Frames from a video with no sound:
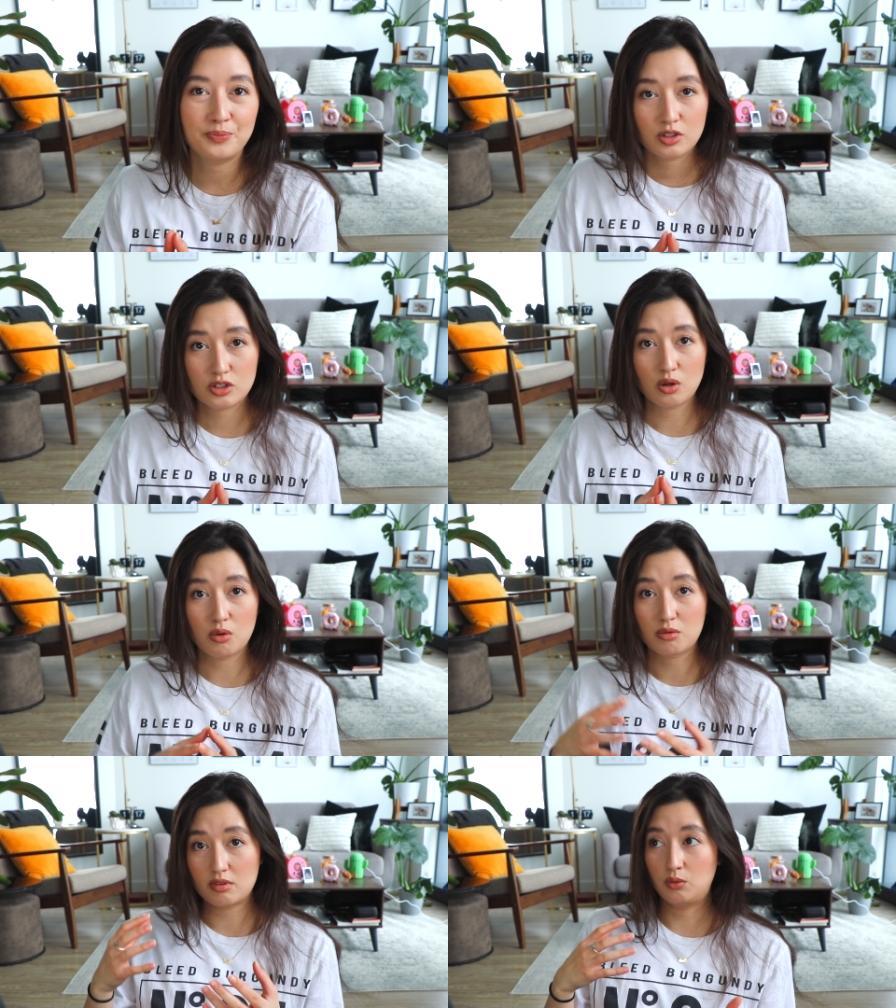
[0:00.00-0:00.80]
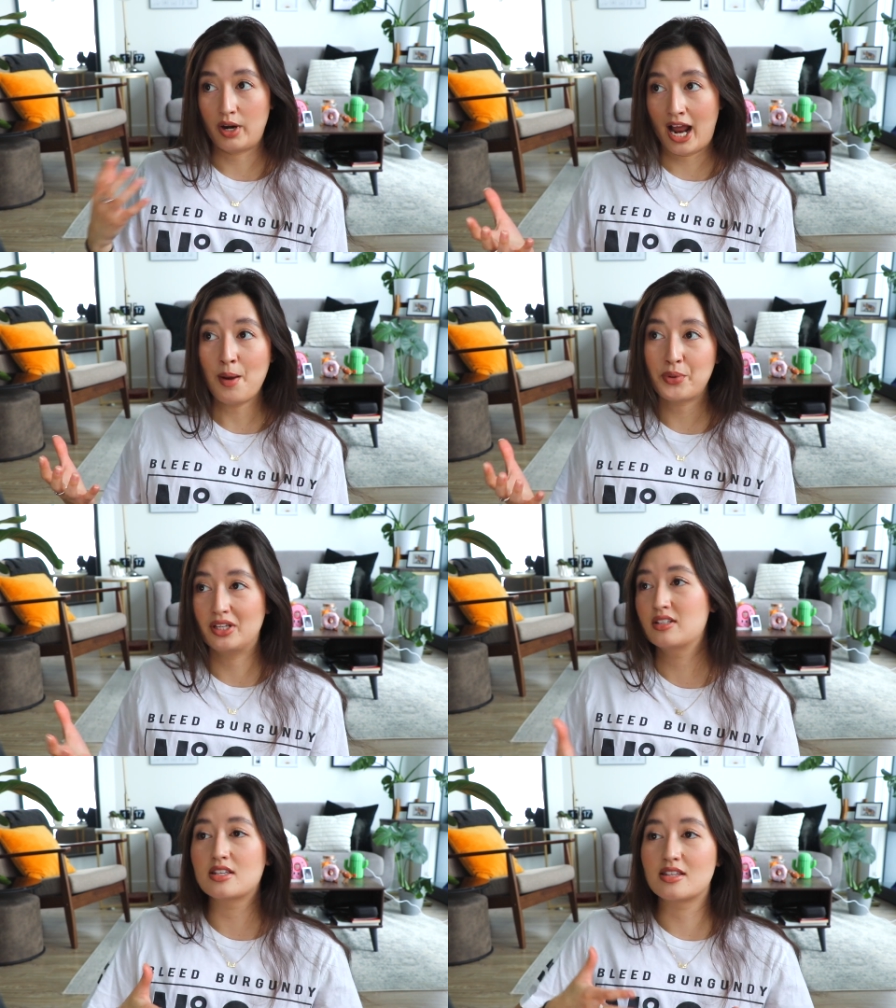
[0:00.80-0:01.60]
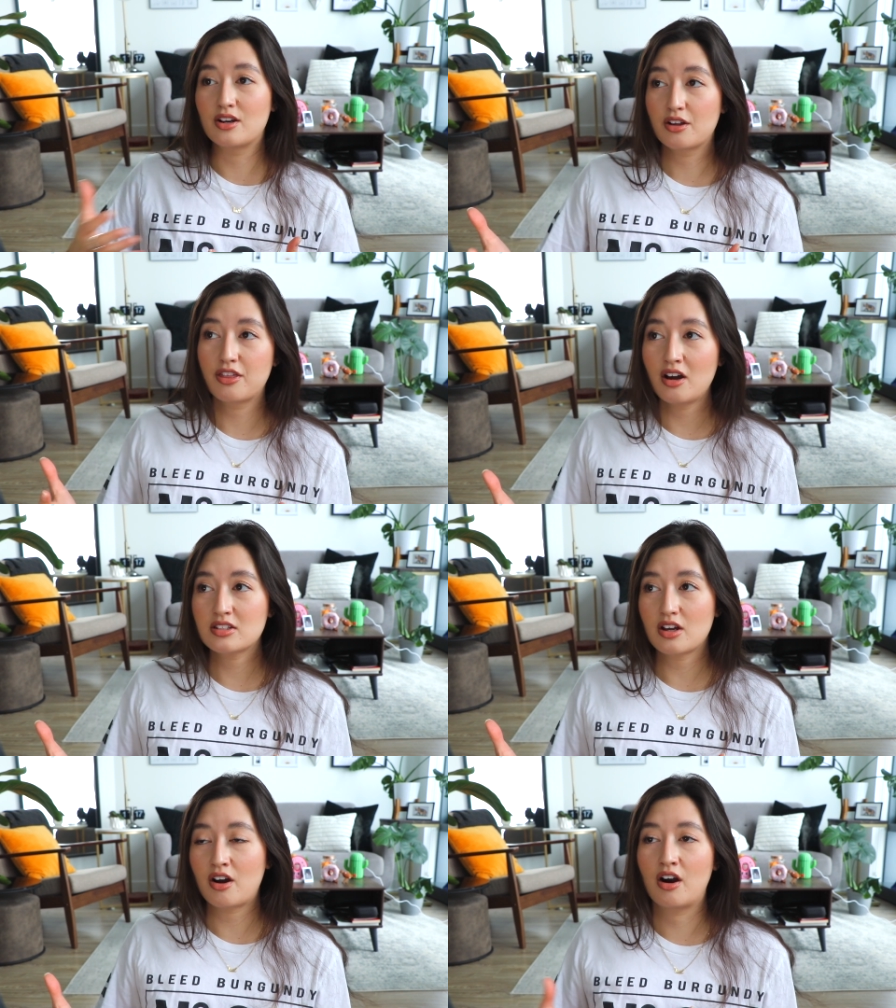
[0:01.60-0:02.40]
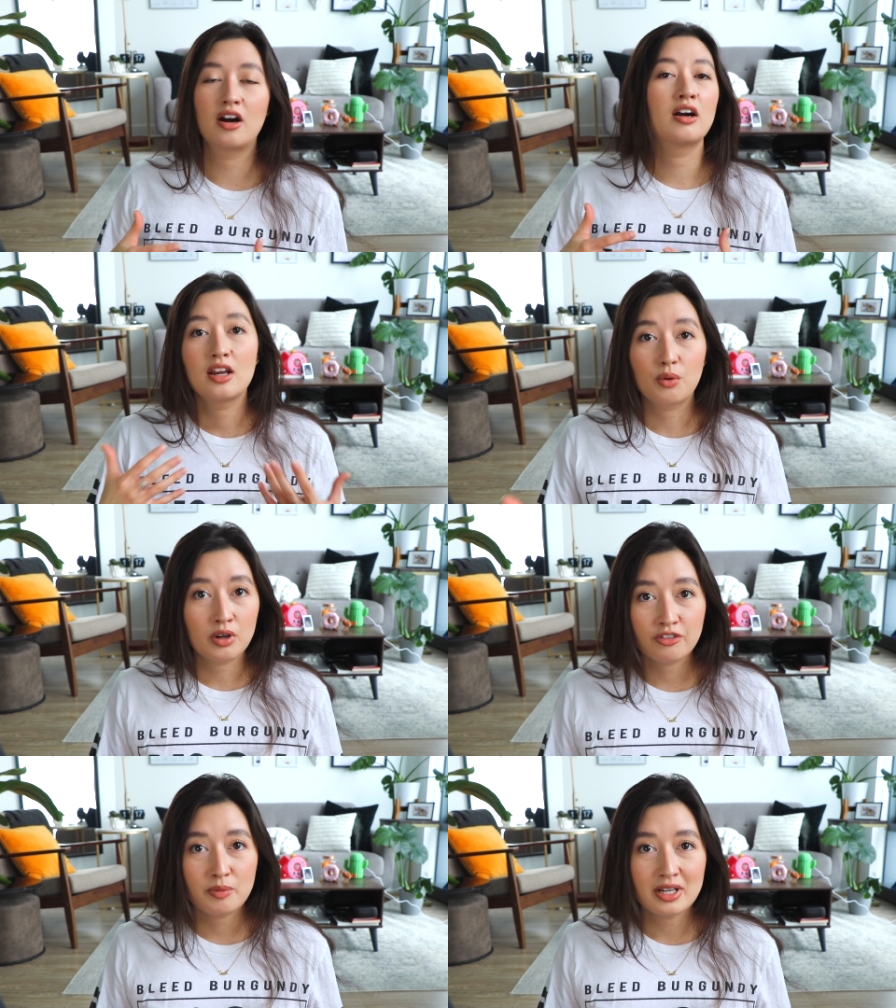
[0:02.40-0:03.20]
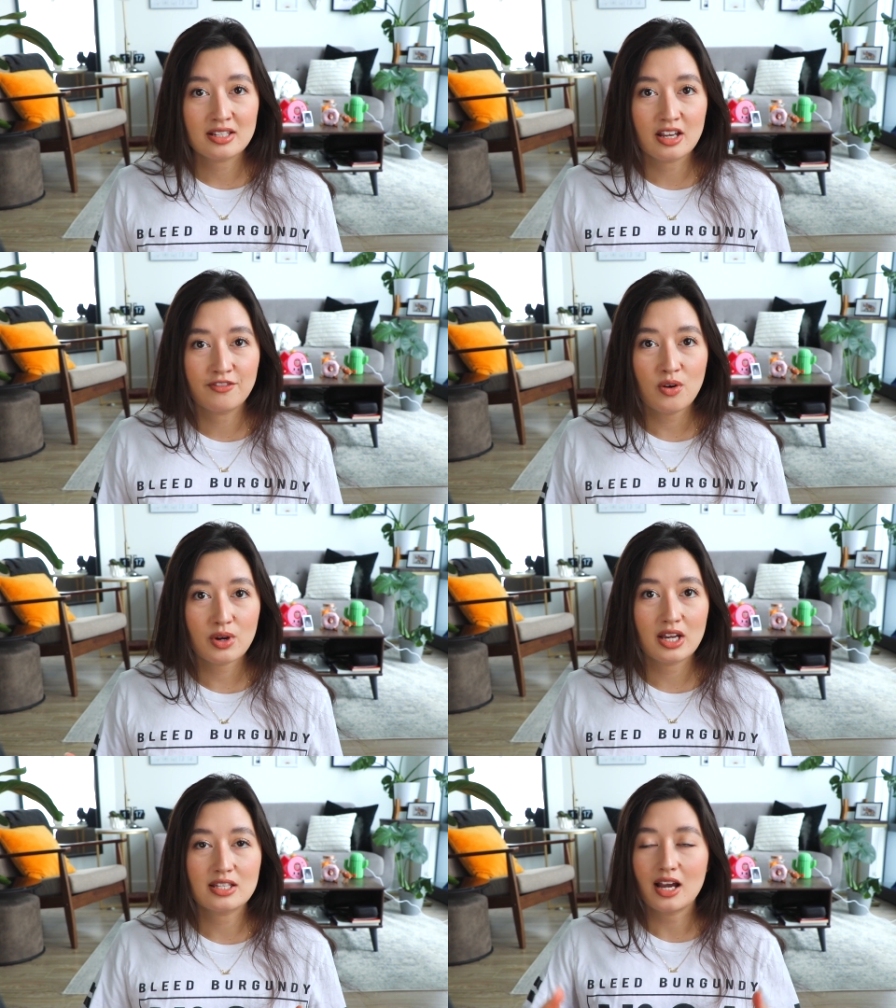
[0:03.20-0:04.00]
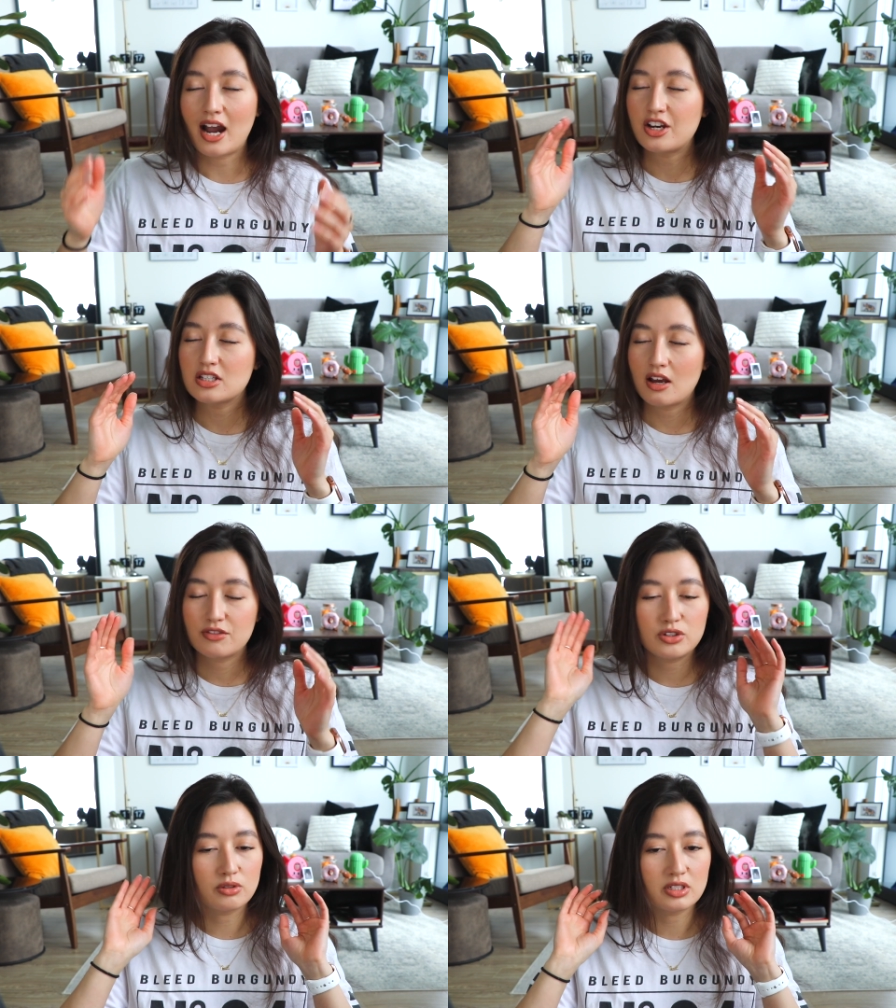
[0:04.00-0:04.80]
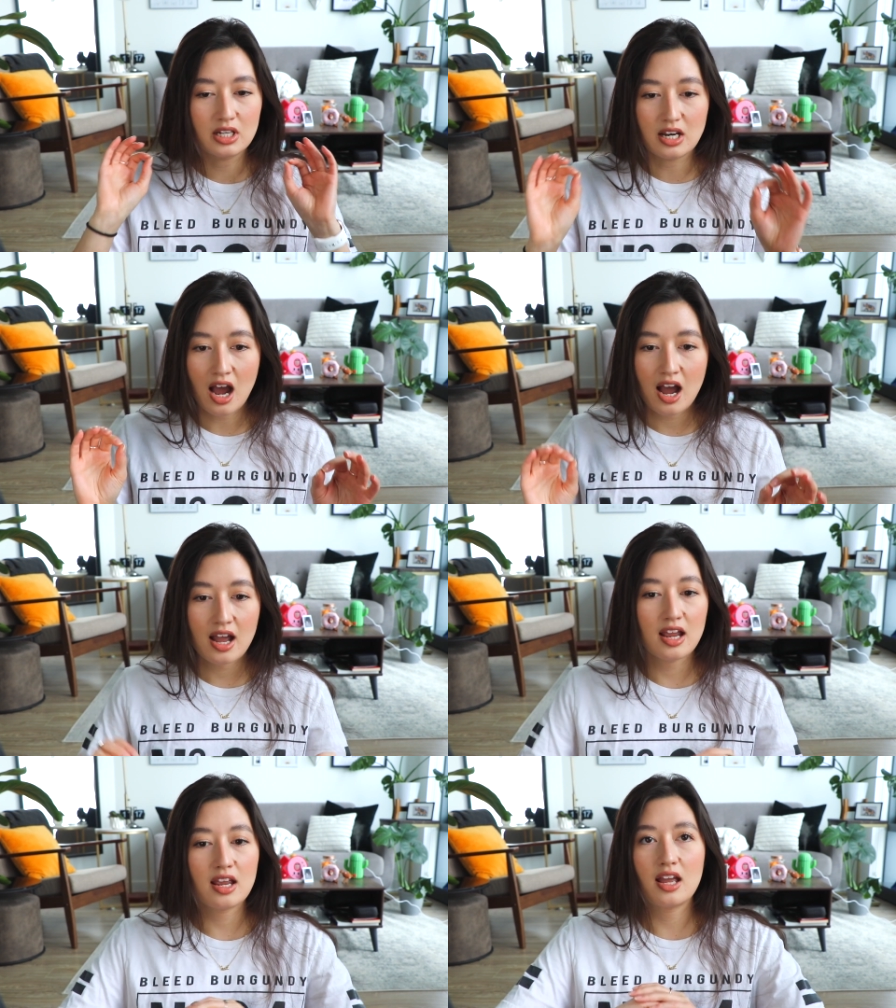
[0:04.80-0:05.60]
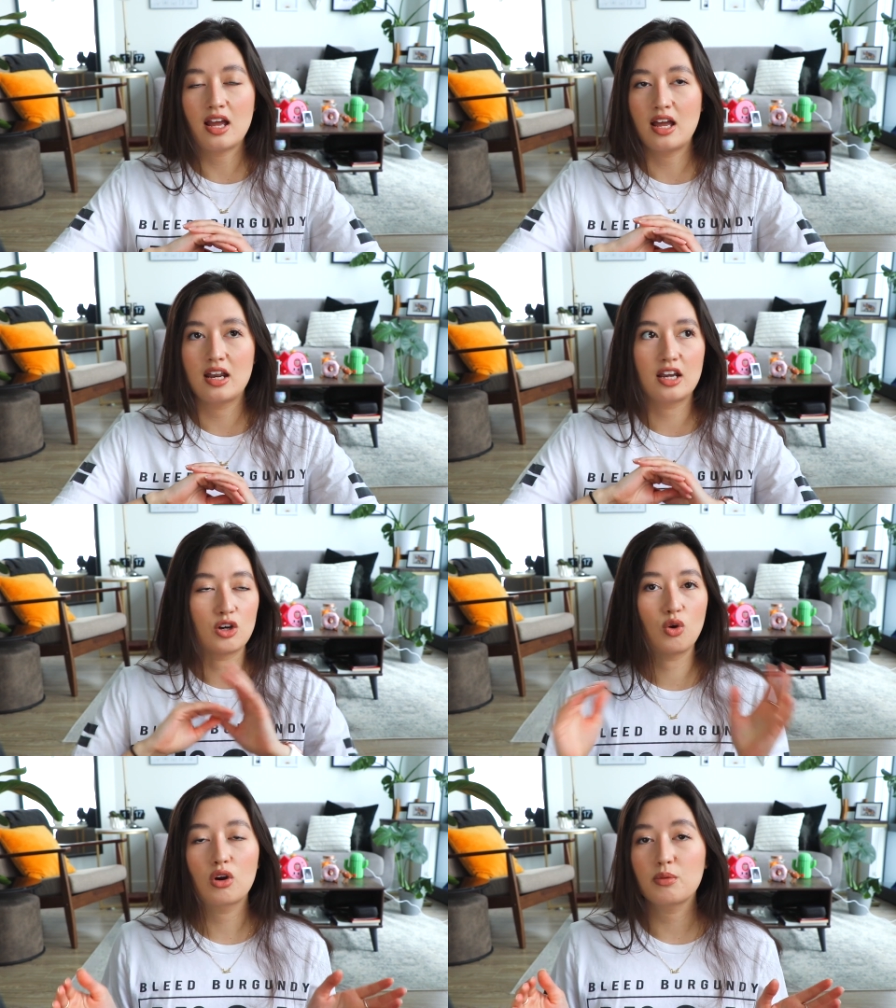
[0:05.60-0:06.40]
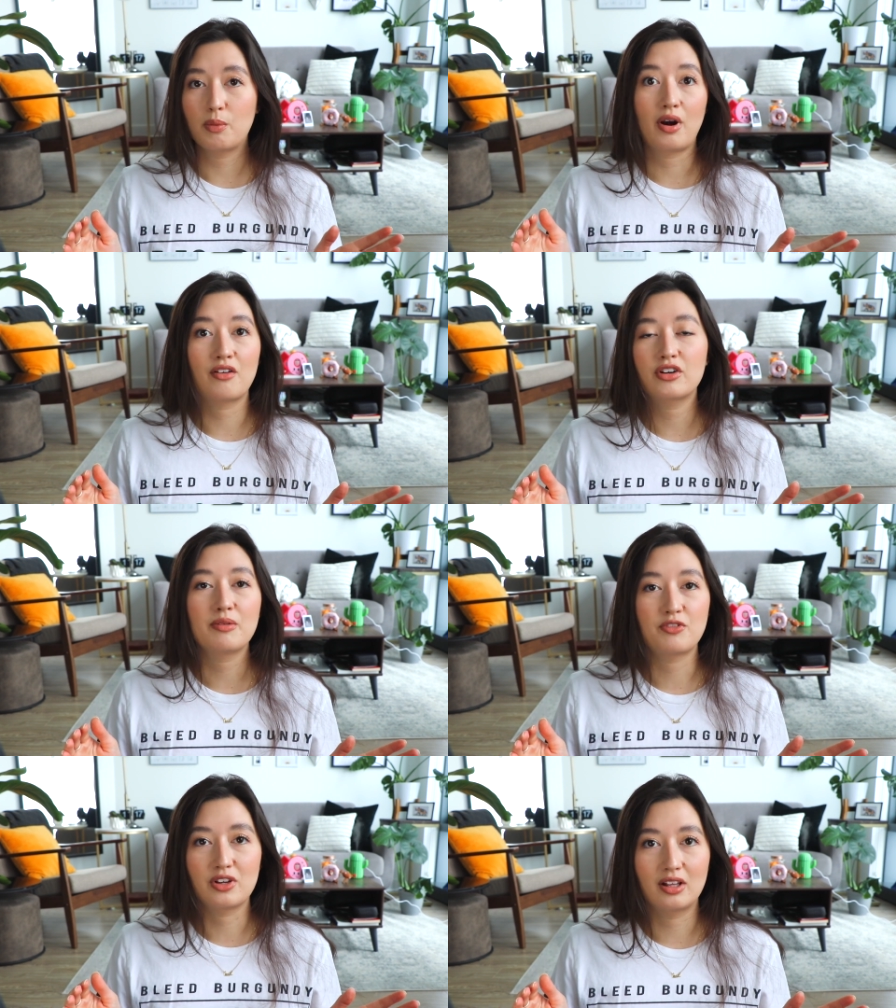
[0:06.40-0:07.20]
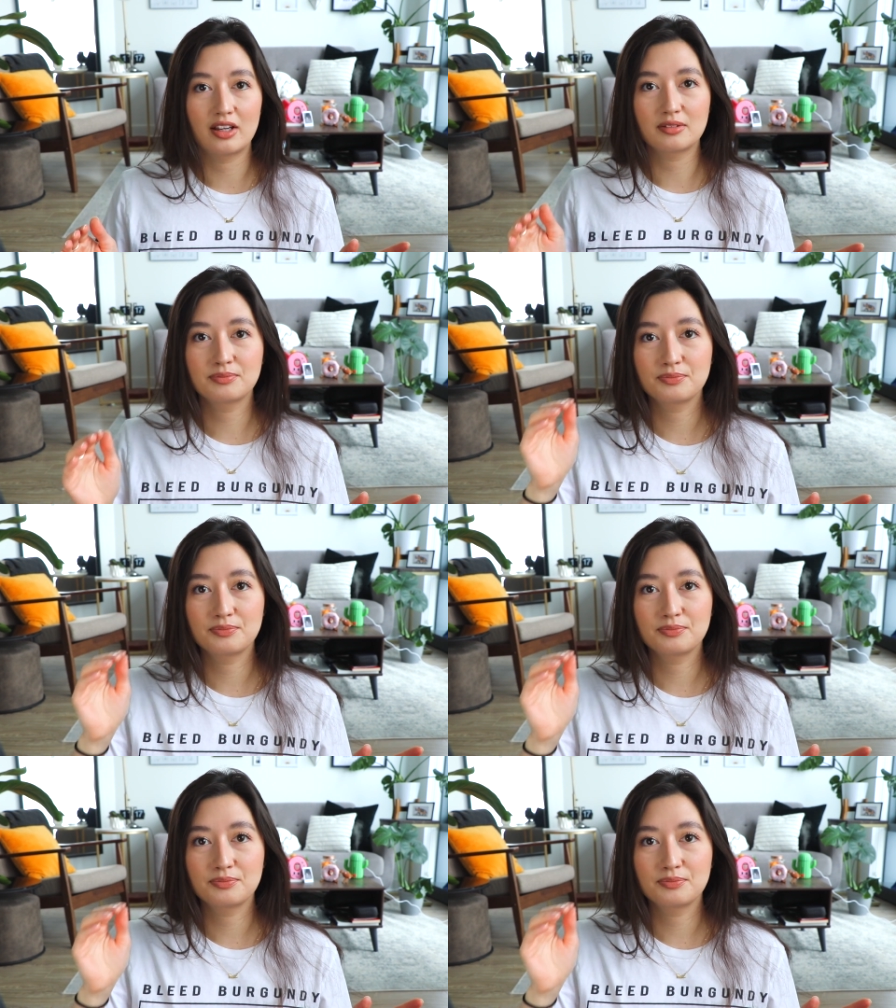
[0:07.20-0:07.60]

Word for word: So what happens is their thoughts are, in order for me to stay focused, I just have to deny and ignore whatever I'm feeling.